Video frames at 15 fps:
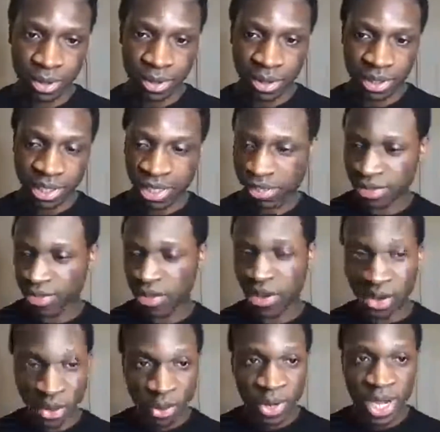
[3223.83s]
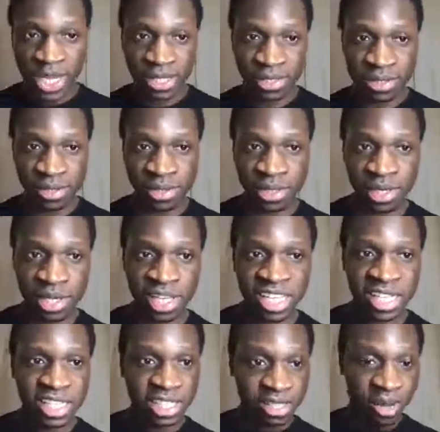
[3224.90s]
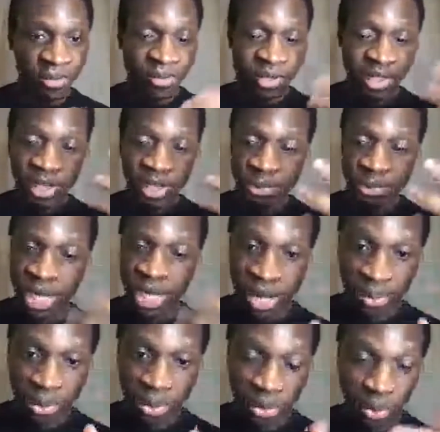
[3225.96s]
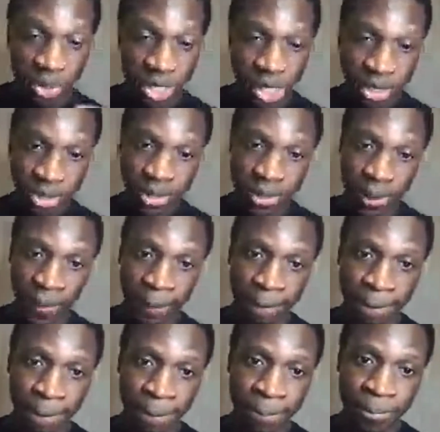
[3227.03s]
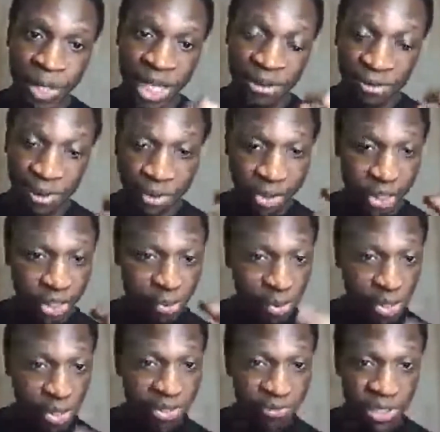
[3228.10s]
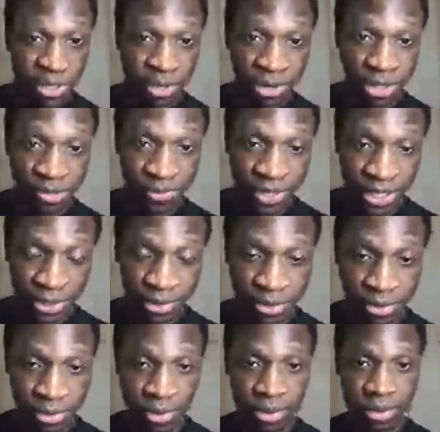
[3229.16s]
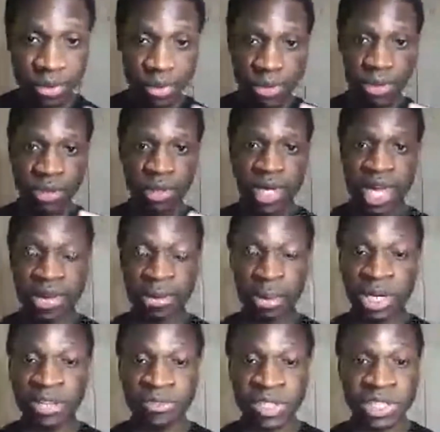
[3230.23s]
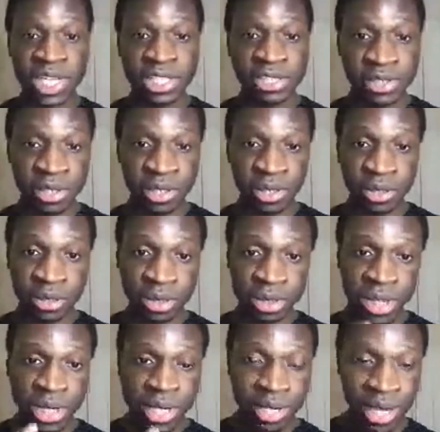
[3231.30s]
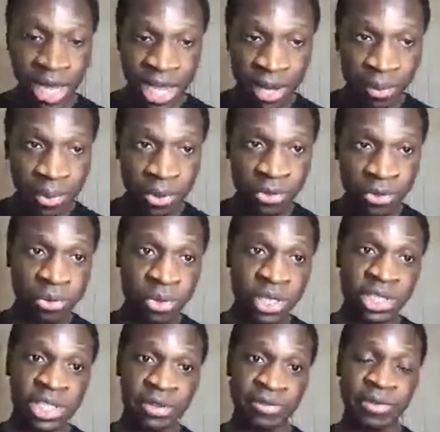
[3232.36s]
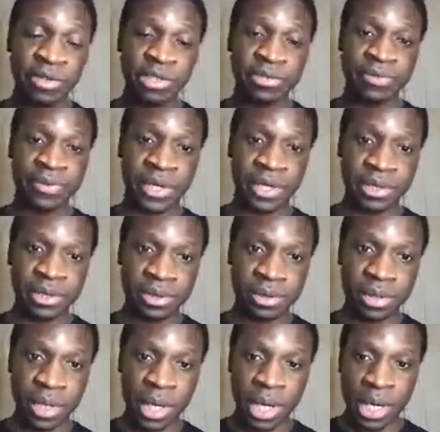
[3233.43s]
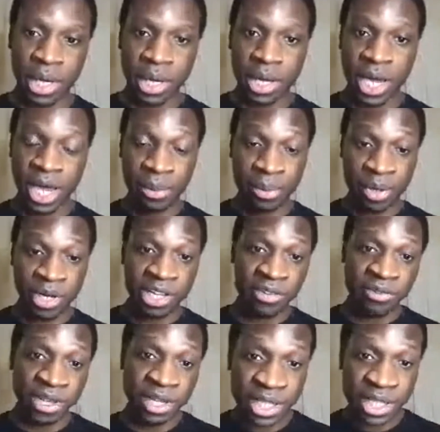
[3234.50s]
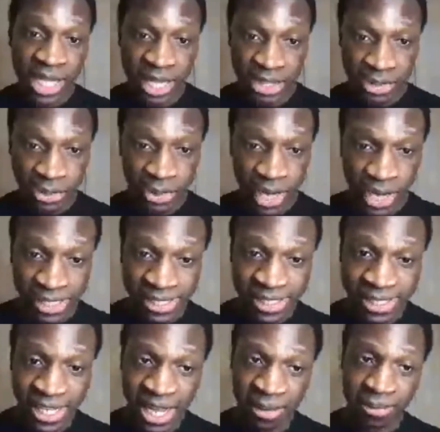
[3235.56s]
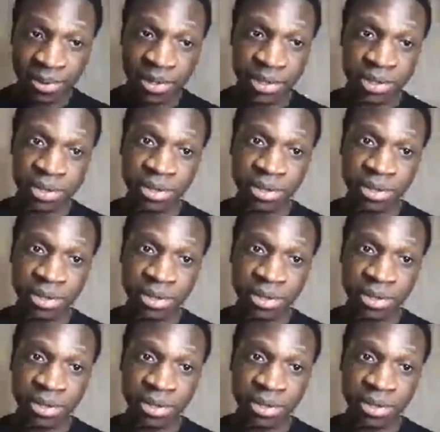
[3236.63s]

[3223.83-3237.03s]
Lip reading: There's always something that will help you win if you just believe in those things and believing that you're able to achieve those things and believing that you accept